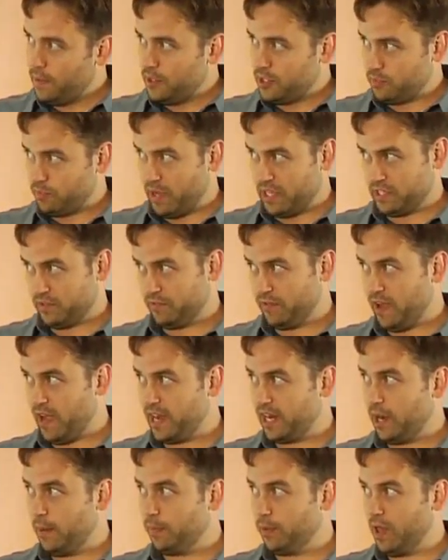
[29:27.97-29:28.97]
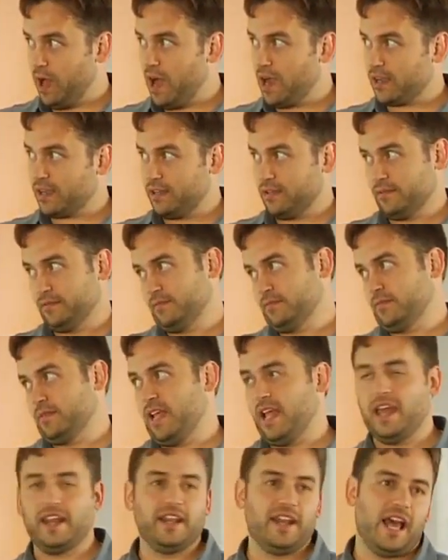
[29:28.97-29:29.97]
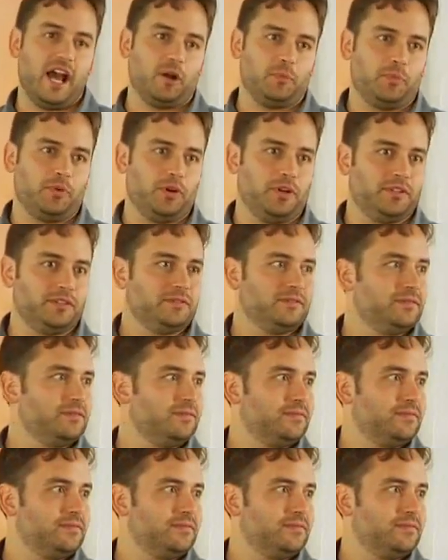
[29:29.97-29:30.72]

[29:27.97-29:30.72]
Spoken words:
specifying a block and an output.